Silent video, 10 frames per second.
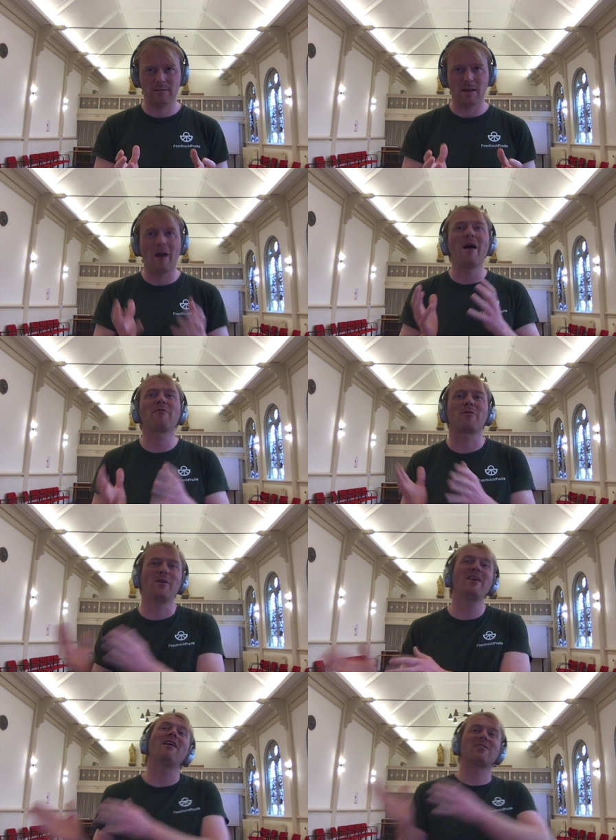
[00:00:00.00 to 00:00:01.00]
However,
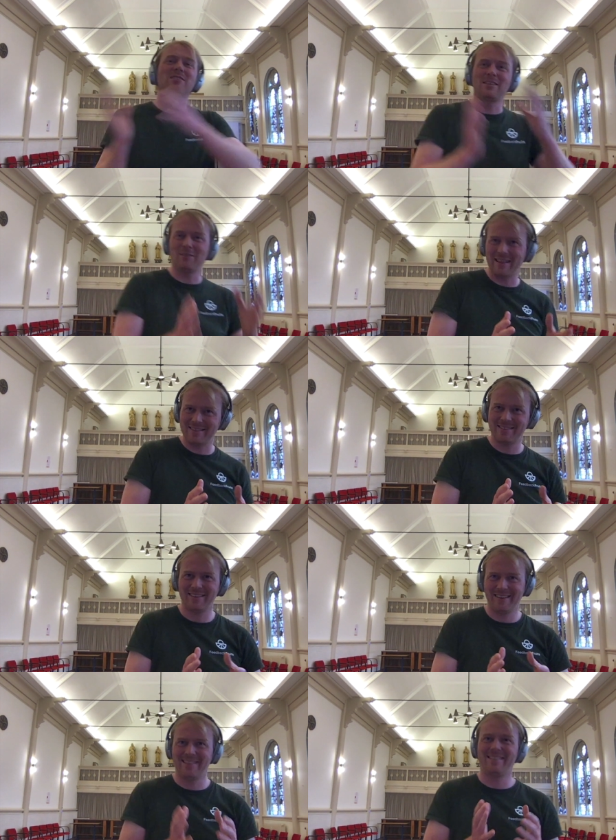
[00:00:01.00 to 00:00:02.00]
we are still at
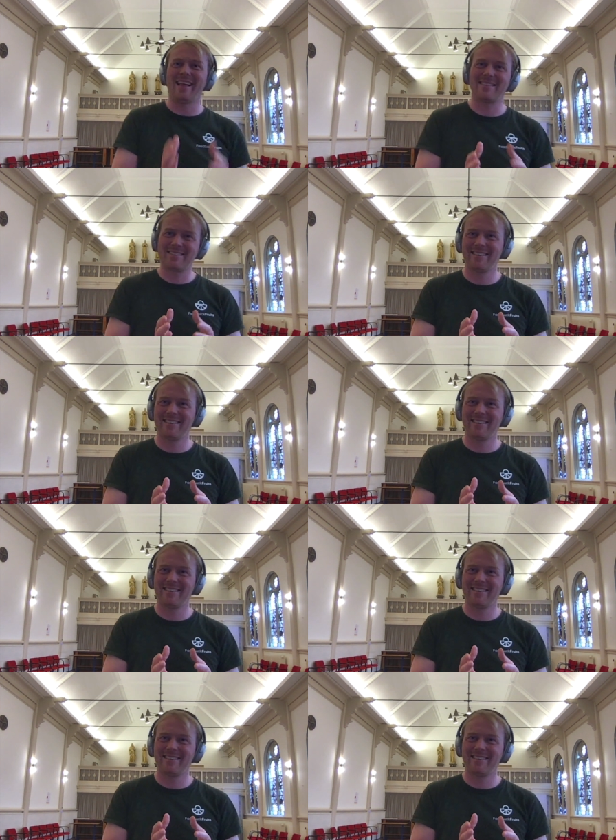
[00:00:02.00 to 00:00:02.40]
that